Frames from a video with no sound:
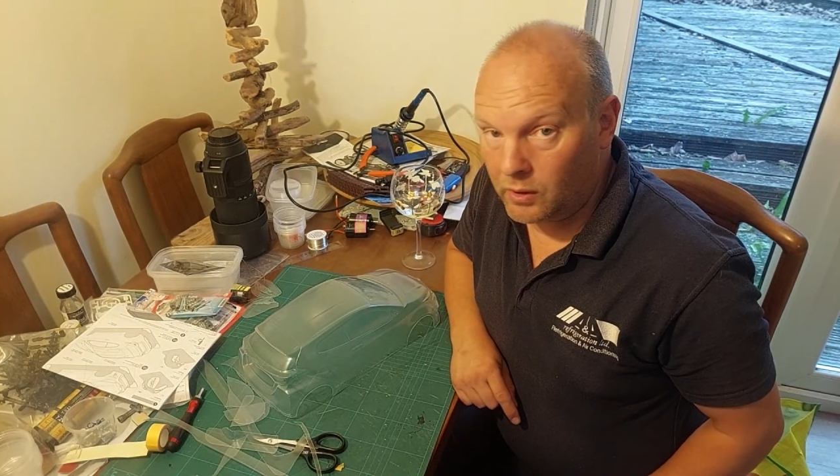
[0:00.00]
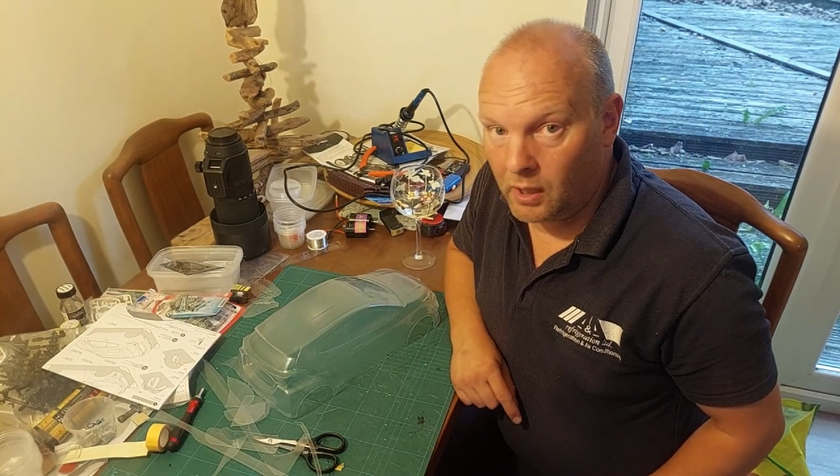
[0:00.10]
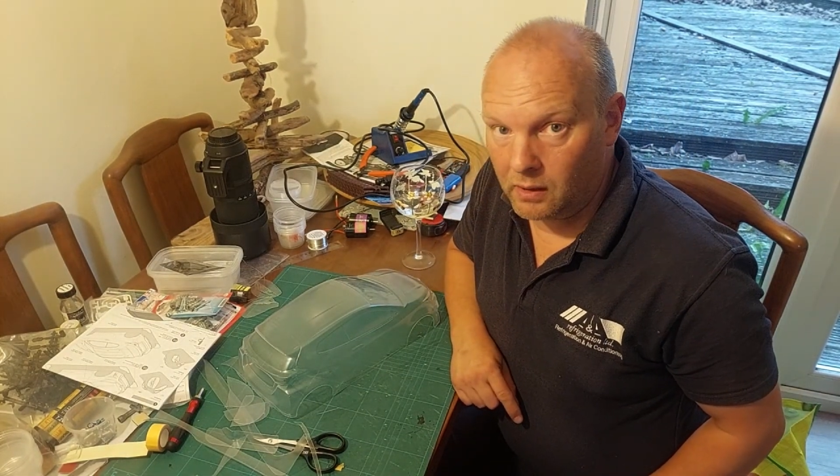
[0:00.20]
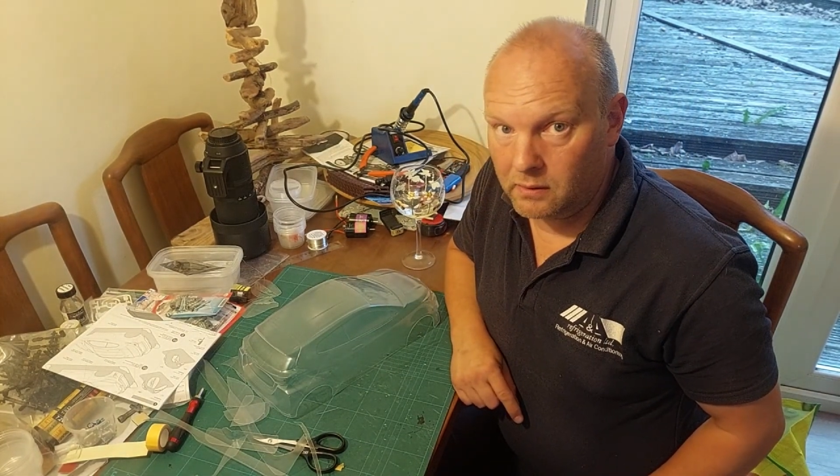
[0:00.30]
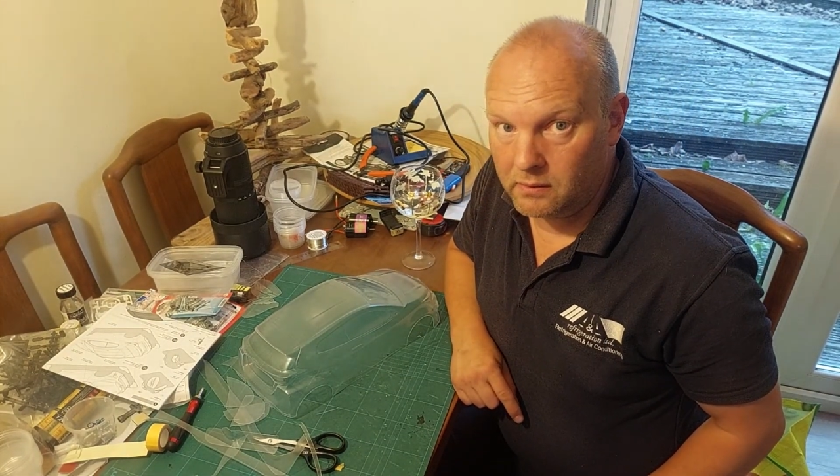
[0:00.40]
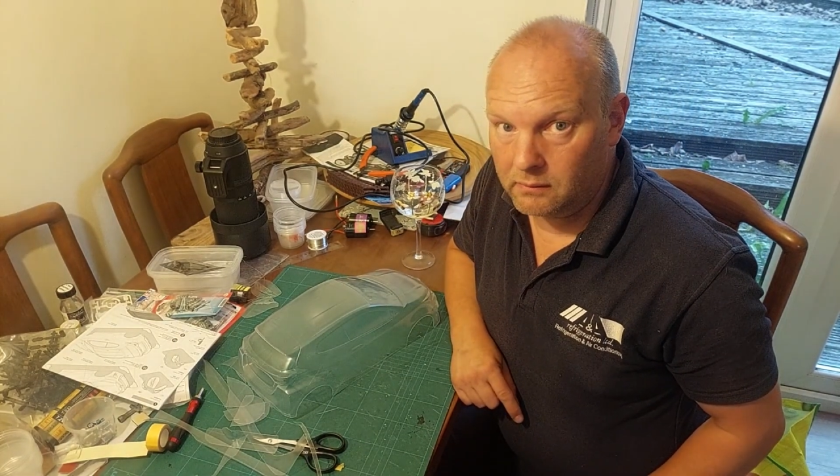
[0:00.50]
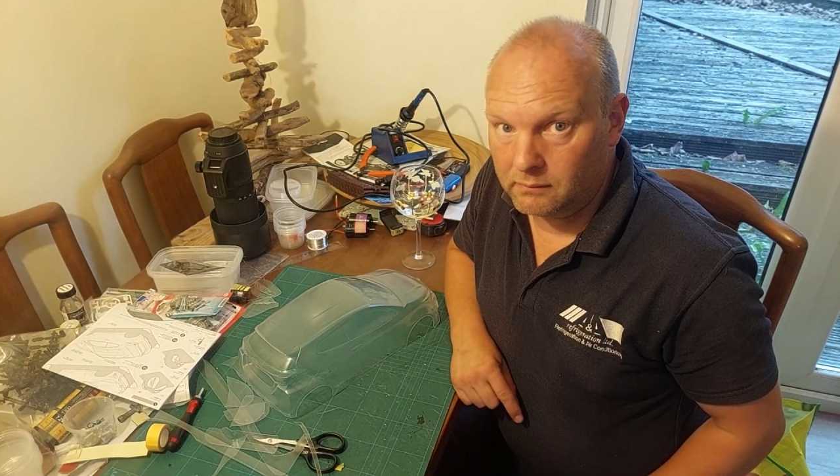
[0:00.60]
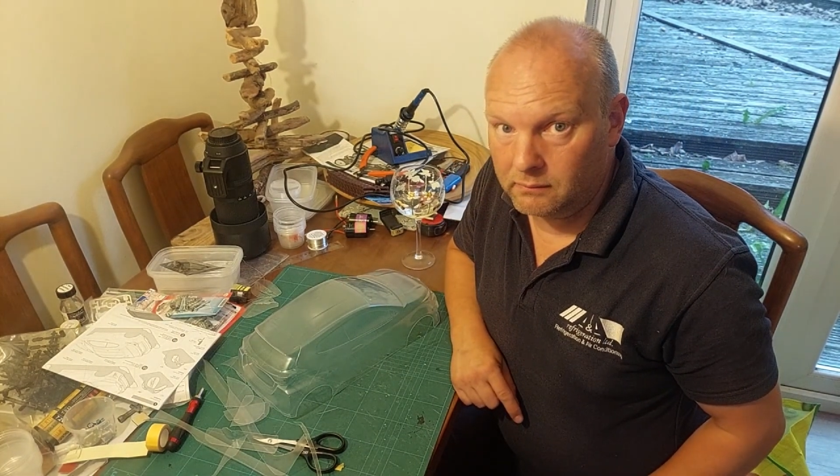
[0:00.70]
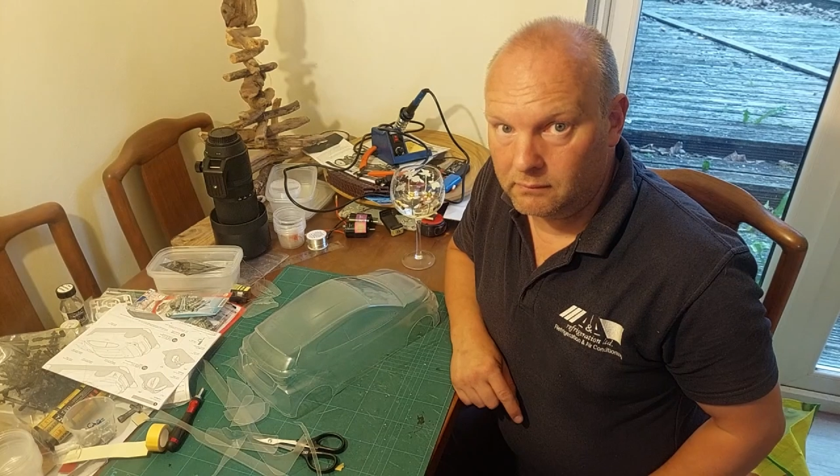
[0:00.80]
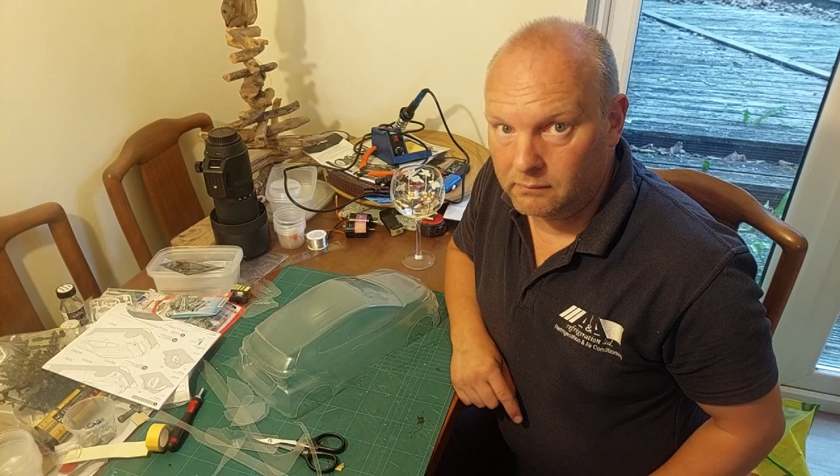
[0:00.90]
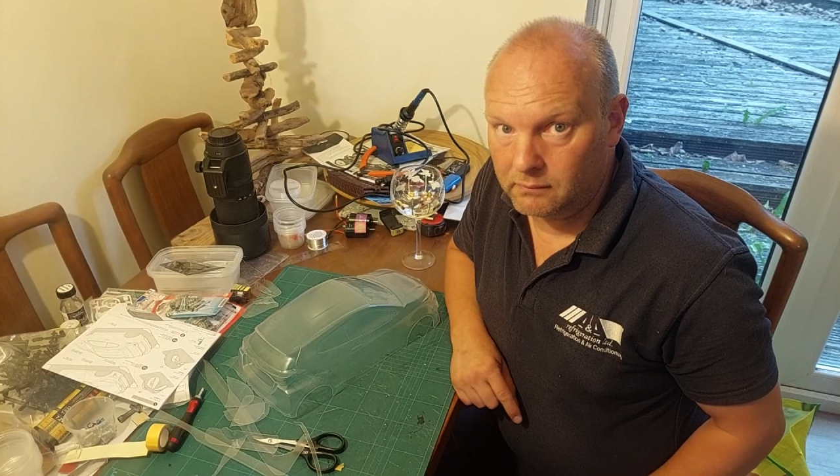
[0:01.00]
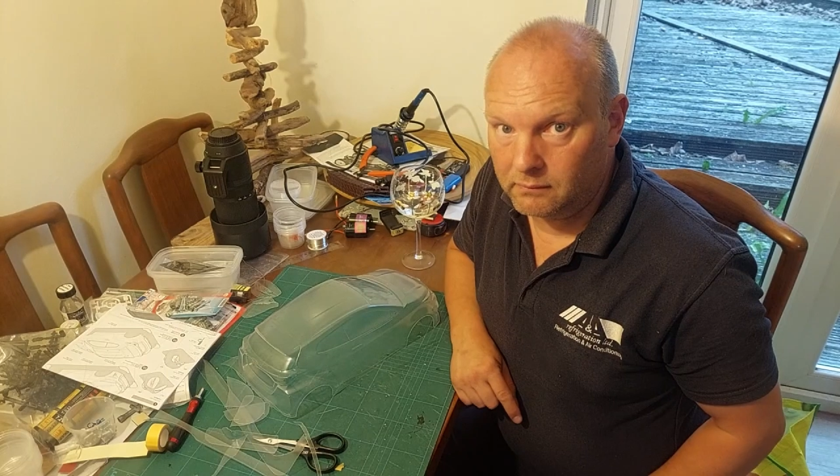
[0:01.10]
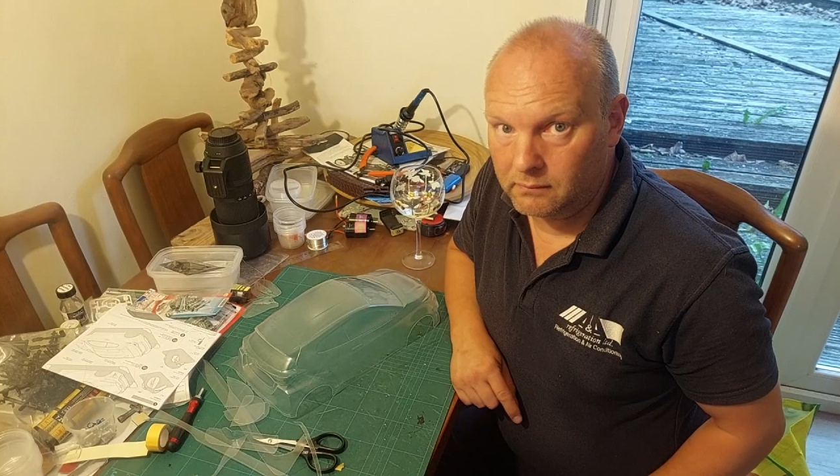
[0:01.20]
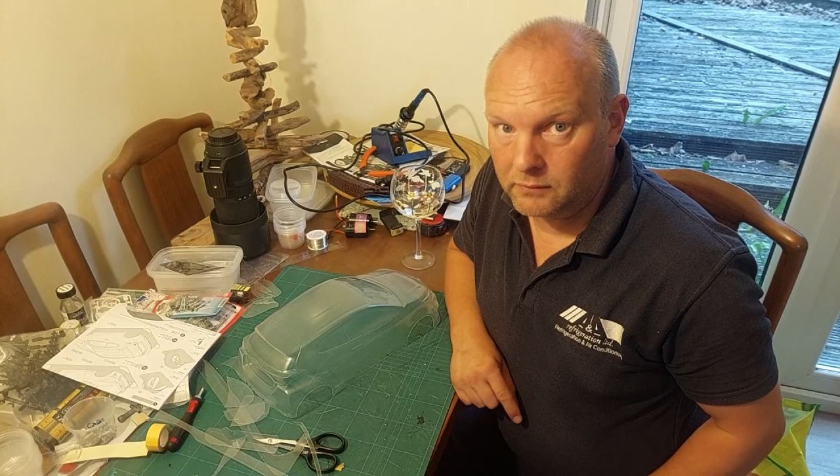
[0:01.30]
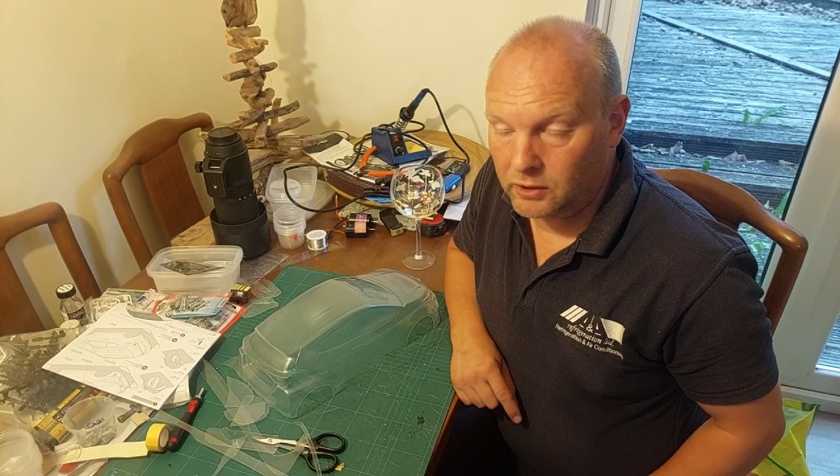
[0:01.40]
cut
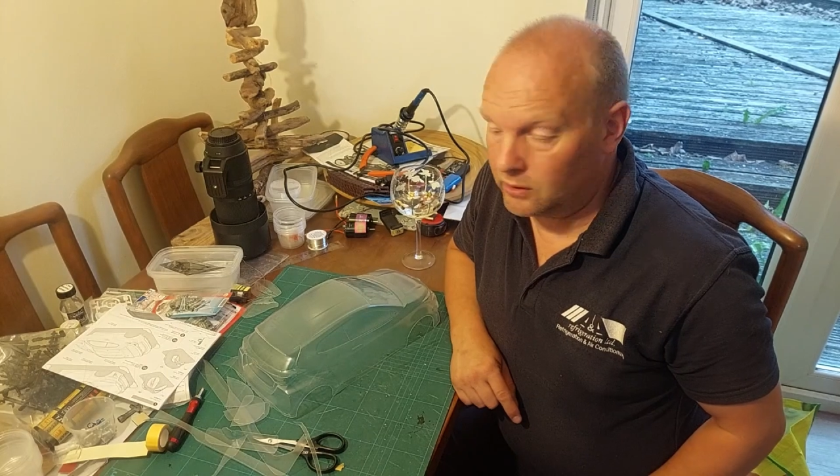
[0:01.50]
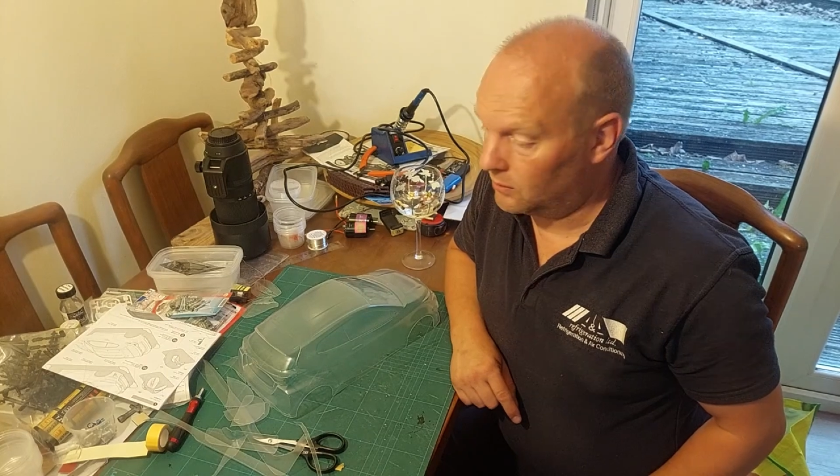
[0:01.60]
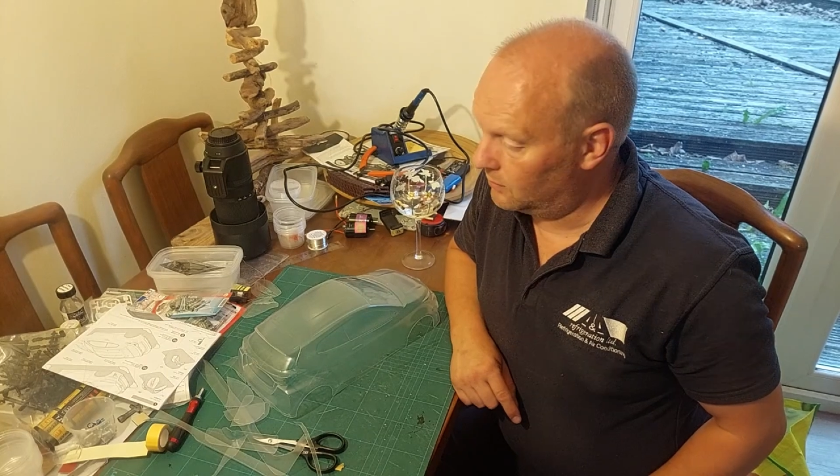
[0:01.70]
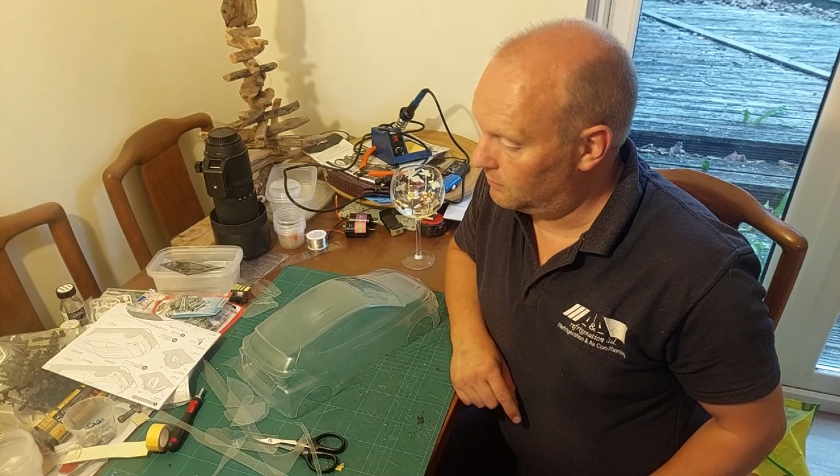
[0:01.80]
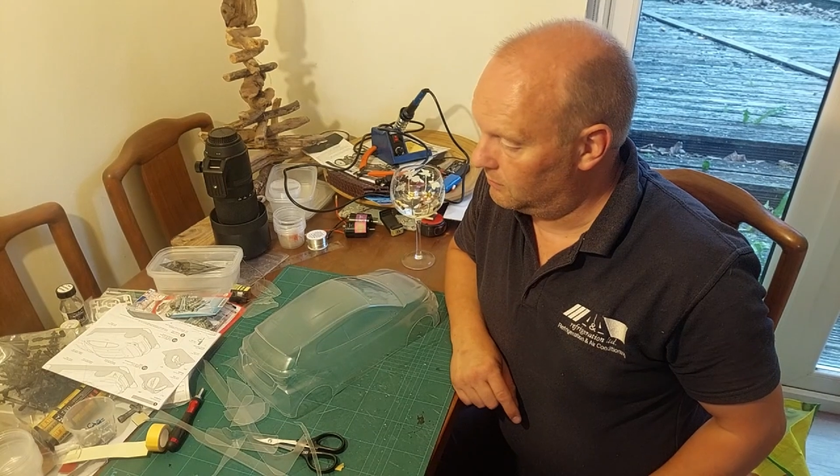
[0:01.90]
to